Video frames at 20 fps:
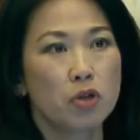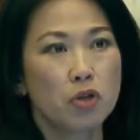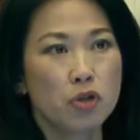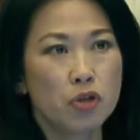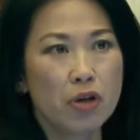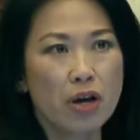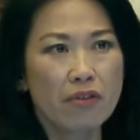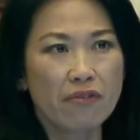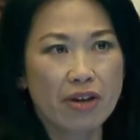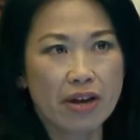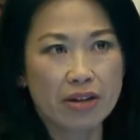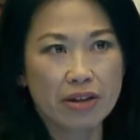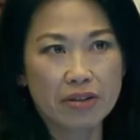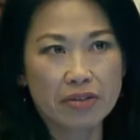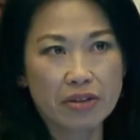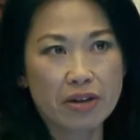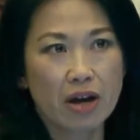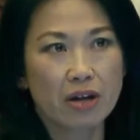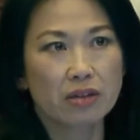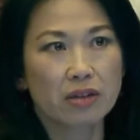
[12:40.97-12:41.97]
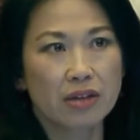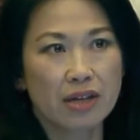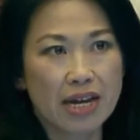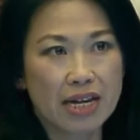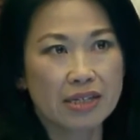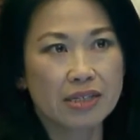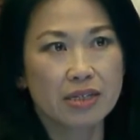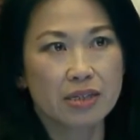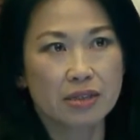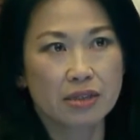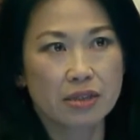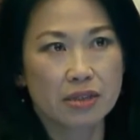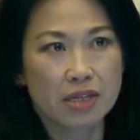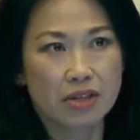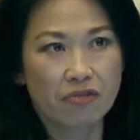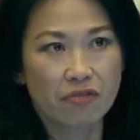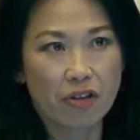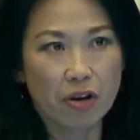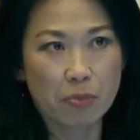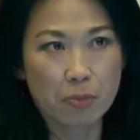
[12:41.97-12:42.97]
Do you have anything on the latest
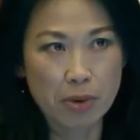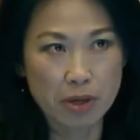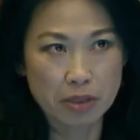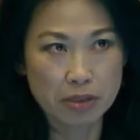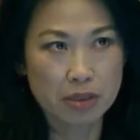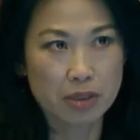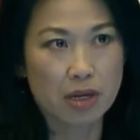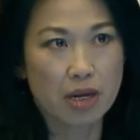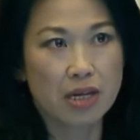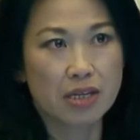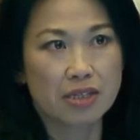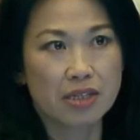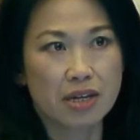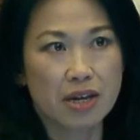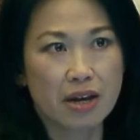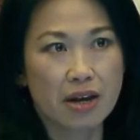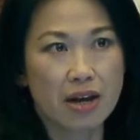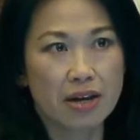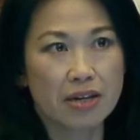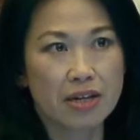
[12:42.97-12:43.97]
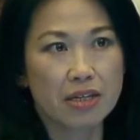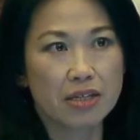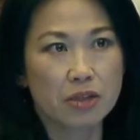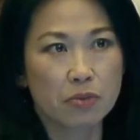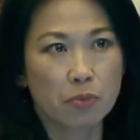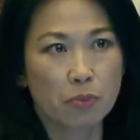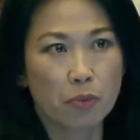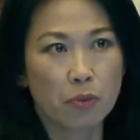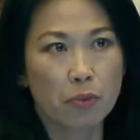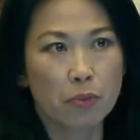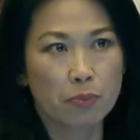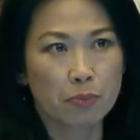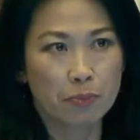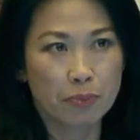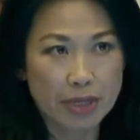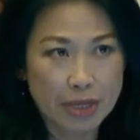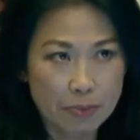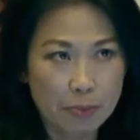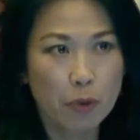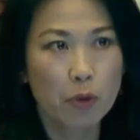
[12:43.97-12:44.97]
development? Is there any
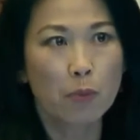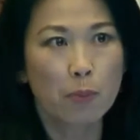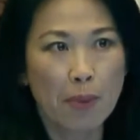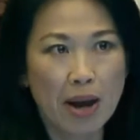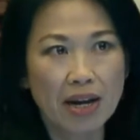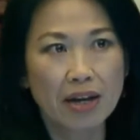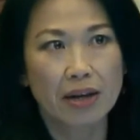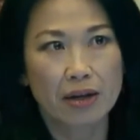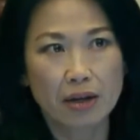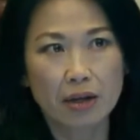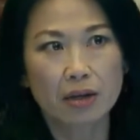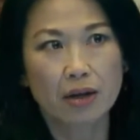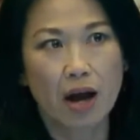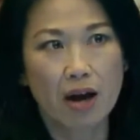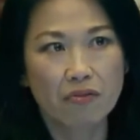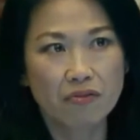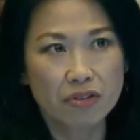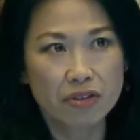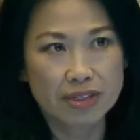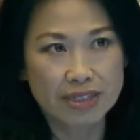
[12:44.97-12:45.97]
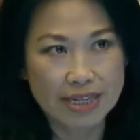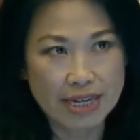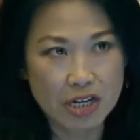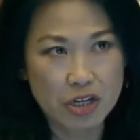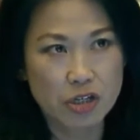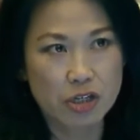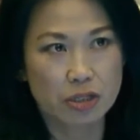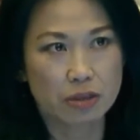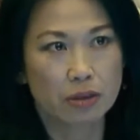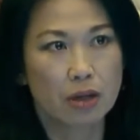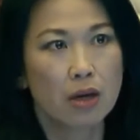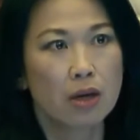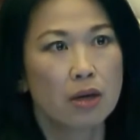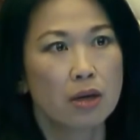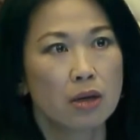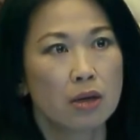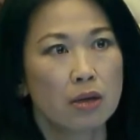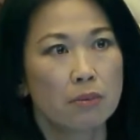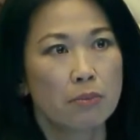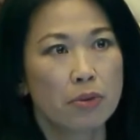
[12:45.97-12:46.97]
diplomatic conversation
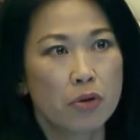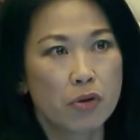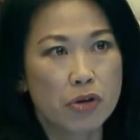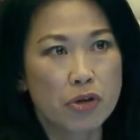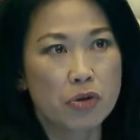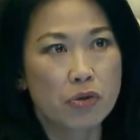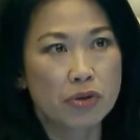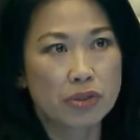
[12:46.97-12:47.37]
between